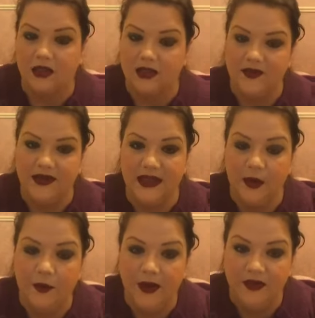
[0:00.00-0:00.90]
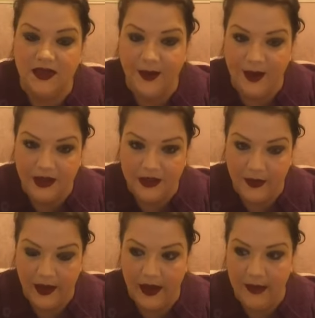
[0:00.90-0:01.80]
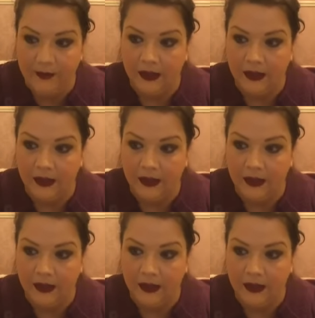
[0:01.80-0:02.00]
because obviously that would be giving spoilers away.